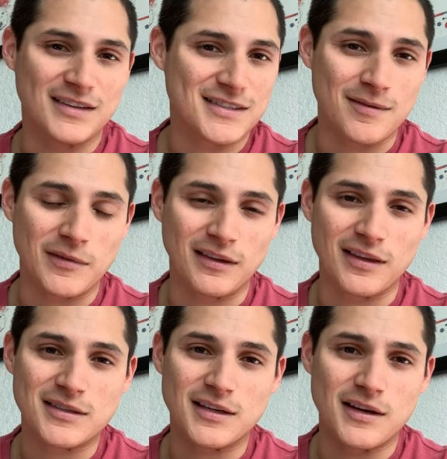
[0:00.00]
it's something
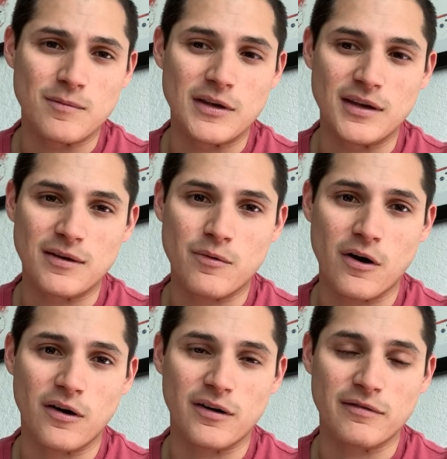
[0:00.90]
that's going to be a
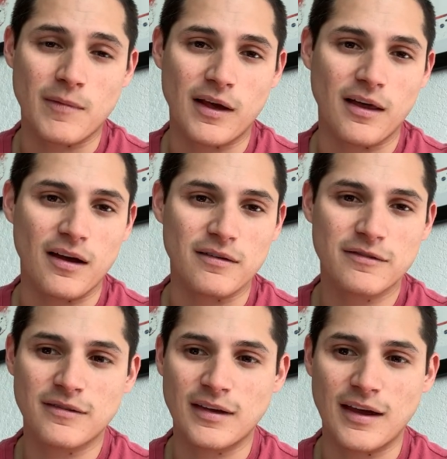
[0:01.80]
part of my life,
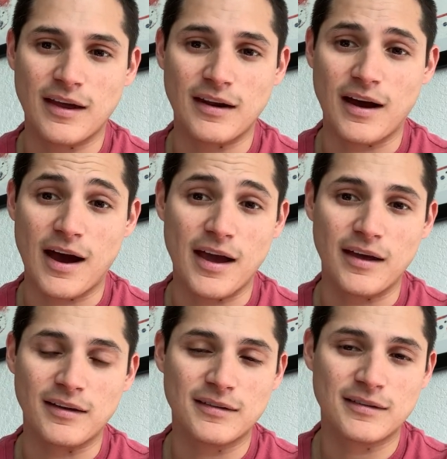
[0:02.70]
and
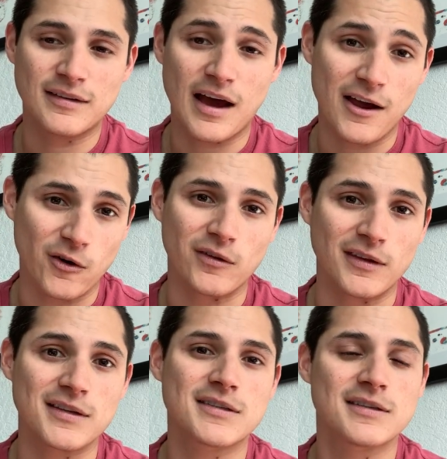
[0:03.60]
I earned
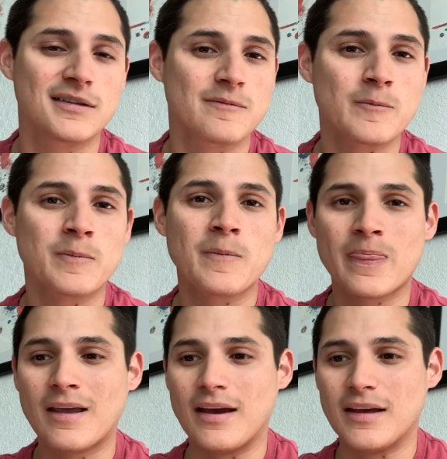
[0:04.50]
this.
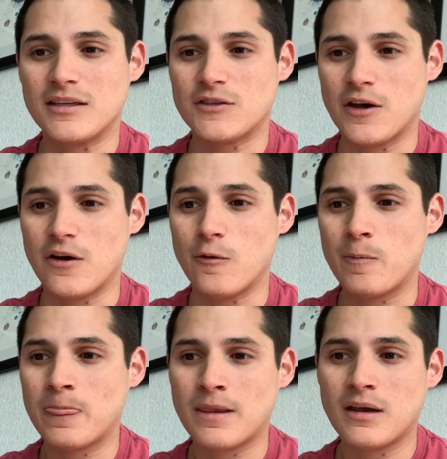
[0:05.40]
And so,
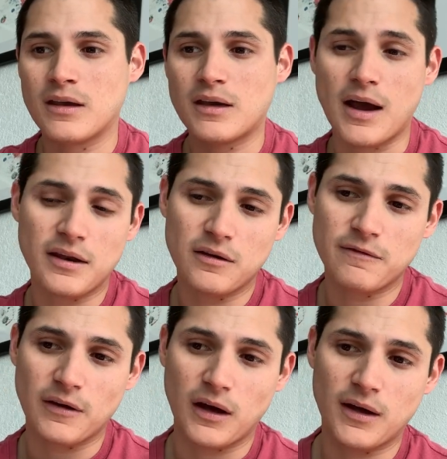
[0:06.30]
kind
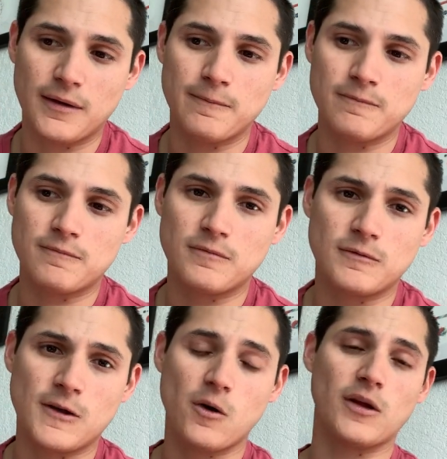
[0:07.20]
of
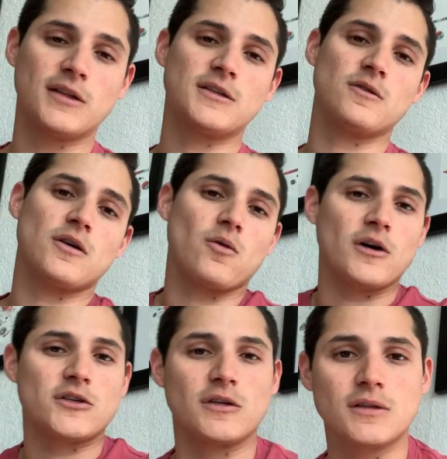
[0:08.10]
going into the
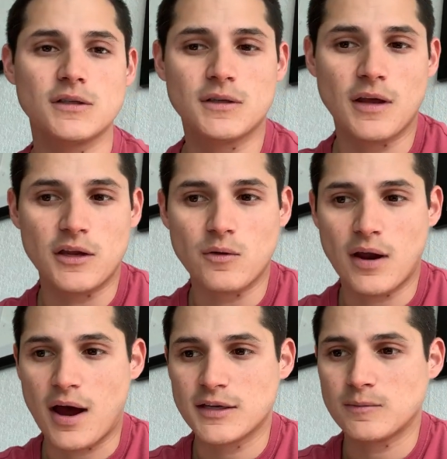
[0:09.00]
questions that you had
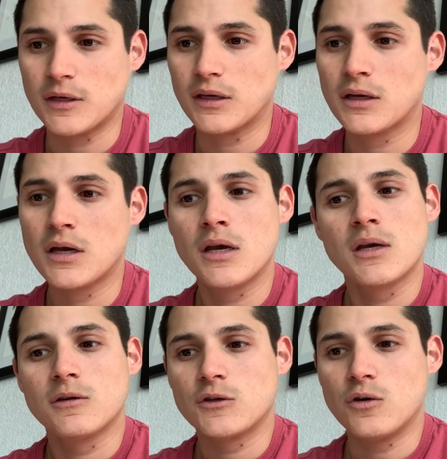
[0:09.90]
asked me.
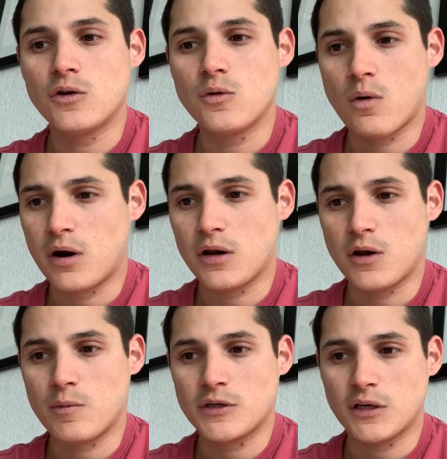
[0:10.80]
So you wanted to
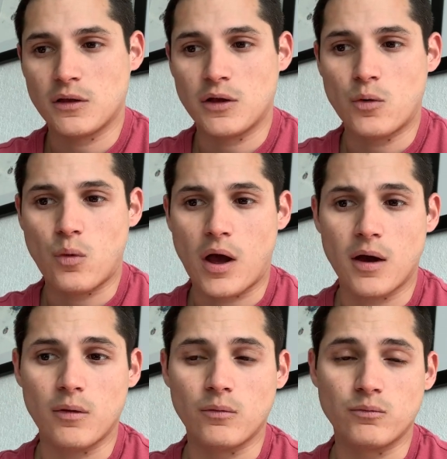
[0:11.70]
know particularly,
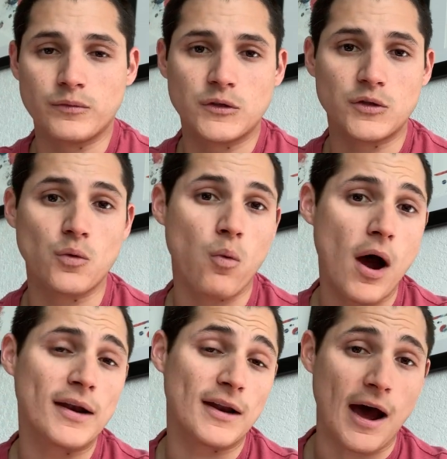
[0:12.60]
so
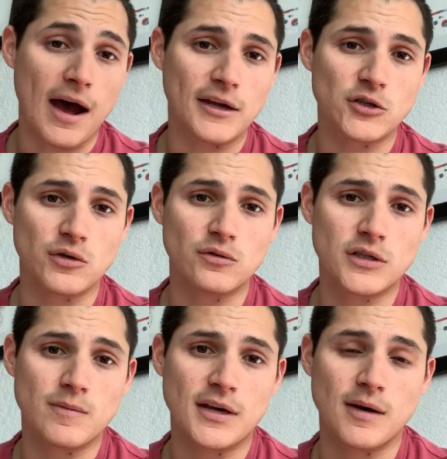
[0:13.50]
why did I choose to
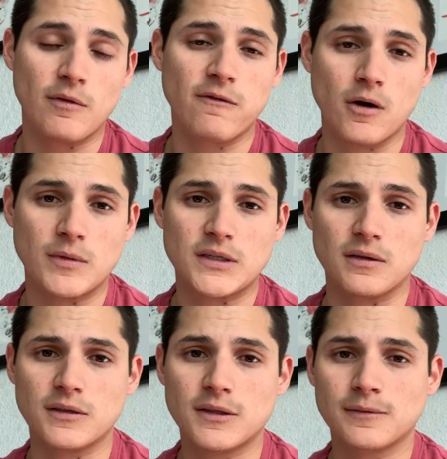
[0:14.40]
become a
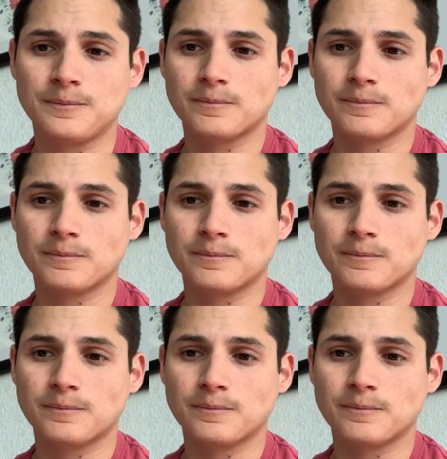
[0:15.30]
pharmacist?